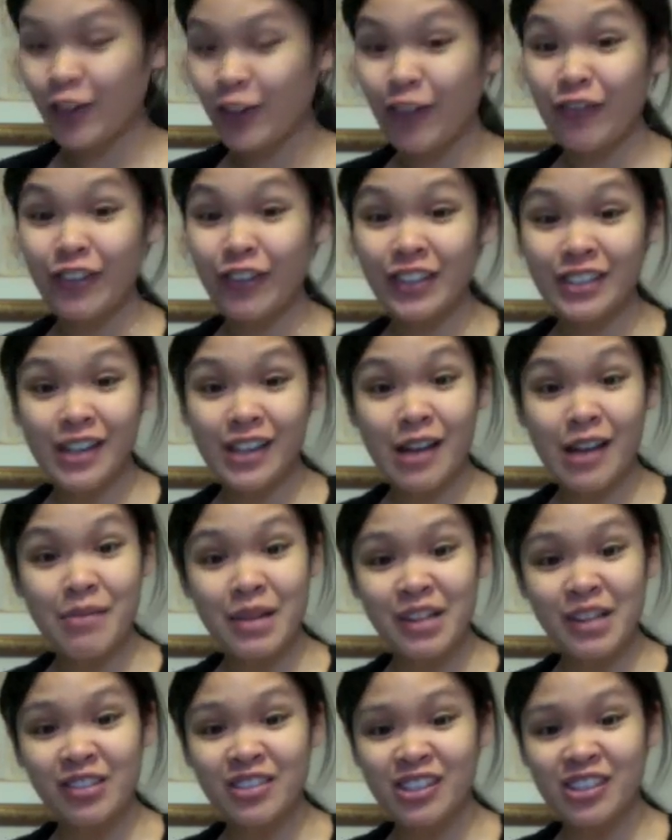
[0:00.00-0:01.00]
The first time
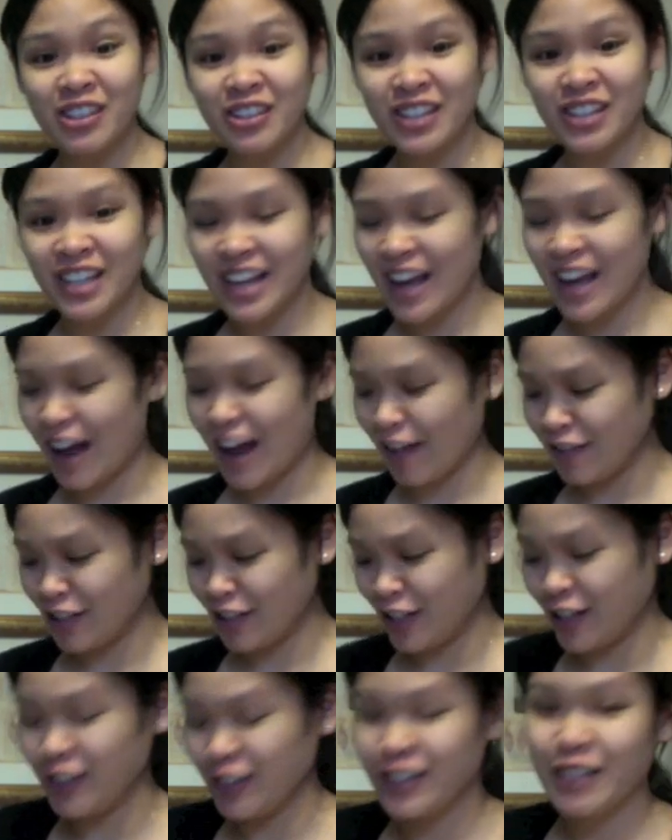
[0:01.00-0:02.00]
I was using it, I
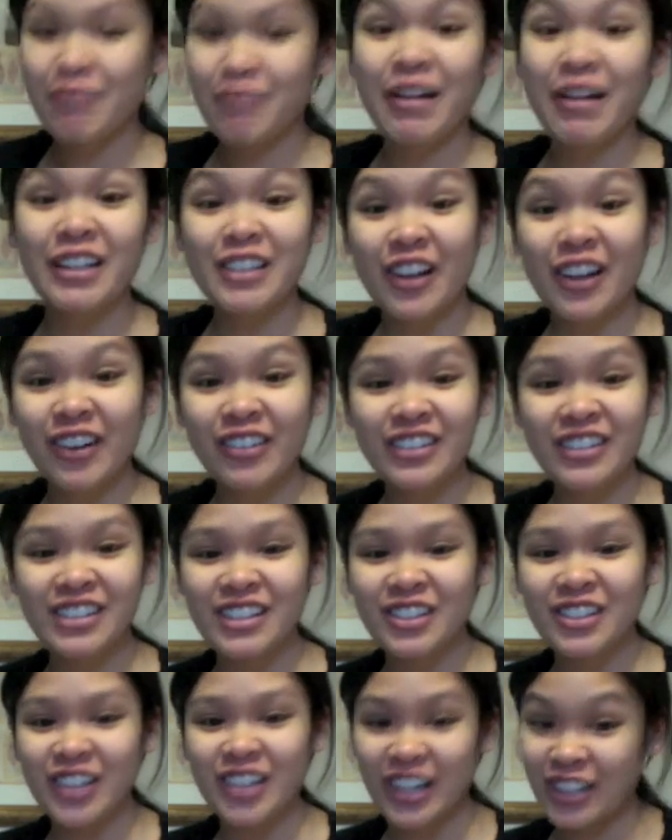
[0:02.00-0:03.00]
was using my toes
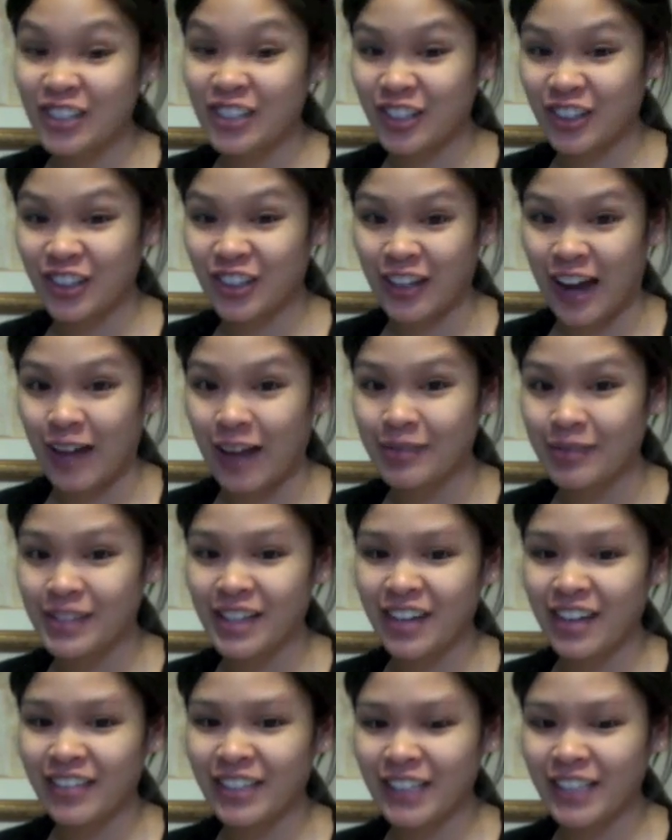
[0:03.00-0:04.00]
to try to turn the knobs
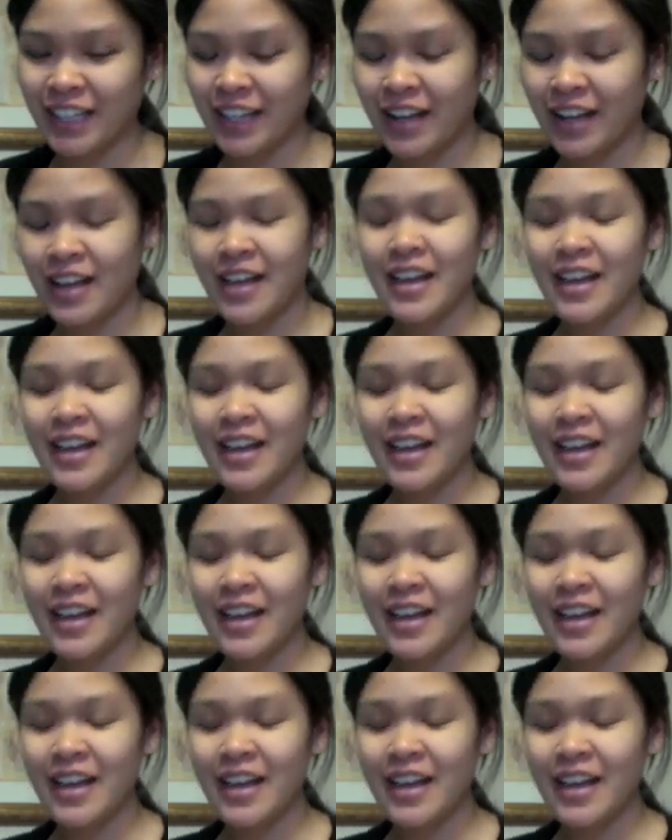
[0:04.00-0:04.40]
and everything.